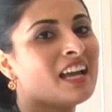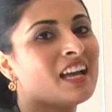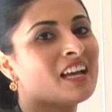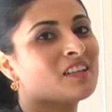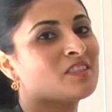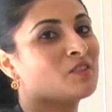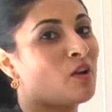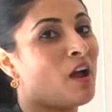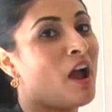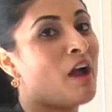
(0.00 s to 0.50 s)

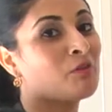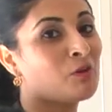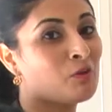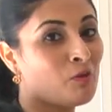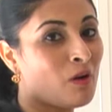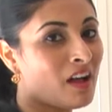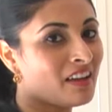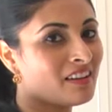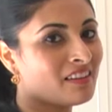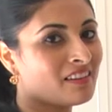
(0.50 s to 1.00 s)
So
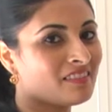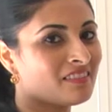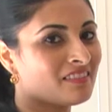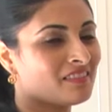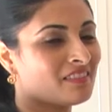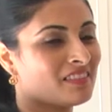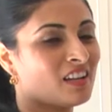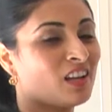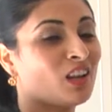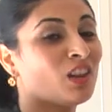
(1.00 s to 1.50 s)

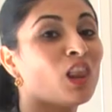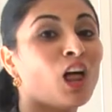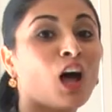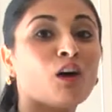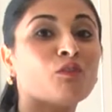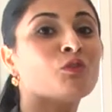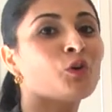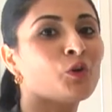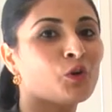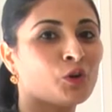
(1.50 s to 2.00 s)
everyone,
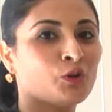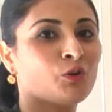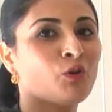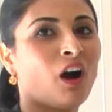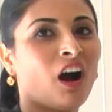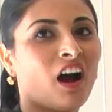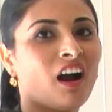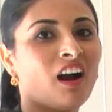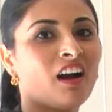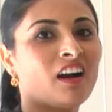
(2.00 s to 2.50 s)
love who you
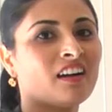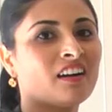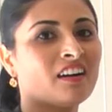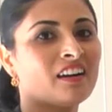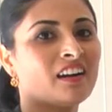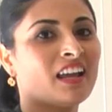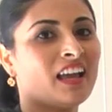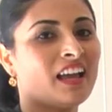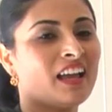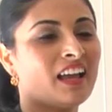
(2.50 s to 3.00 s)
are
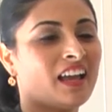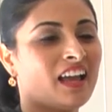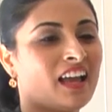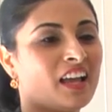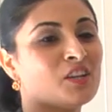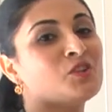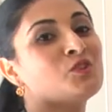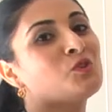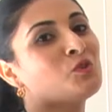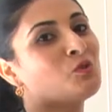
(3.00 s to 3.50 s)

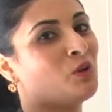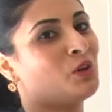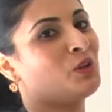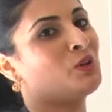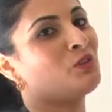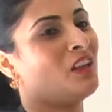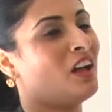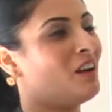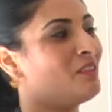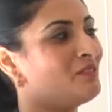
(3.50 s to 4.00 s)
and do what you
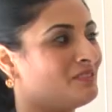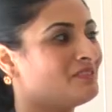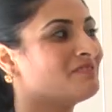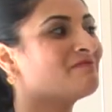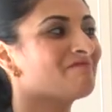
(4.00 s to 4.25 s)
love.